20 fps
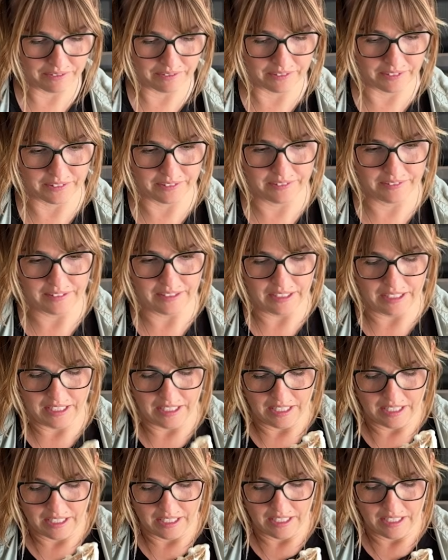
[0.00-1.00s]
full.
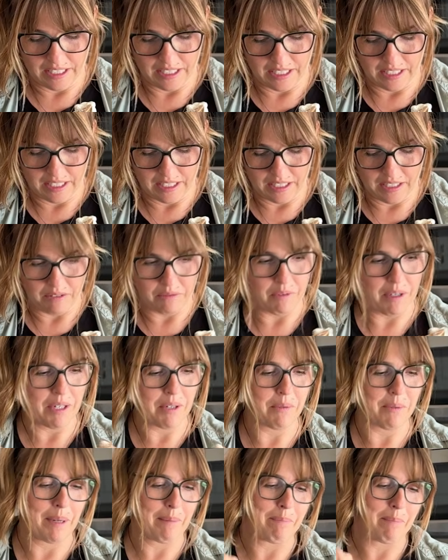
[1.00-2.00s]

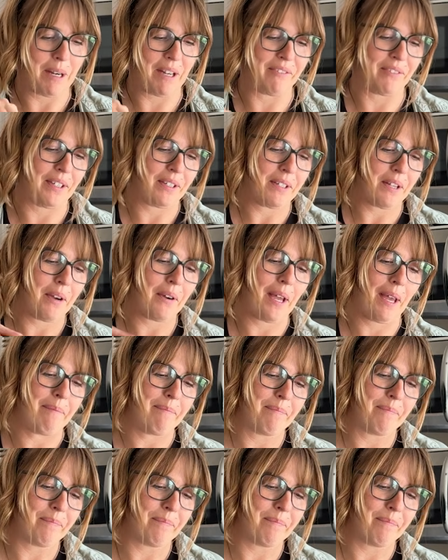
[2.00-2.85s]
101, perfect, okay.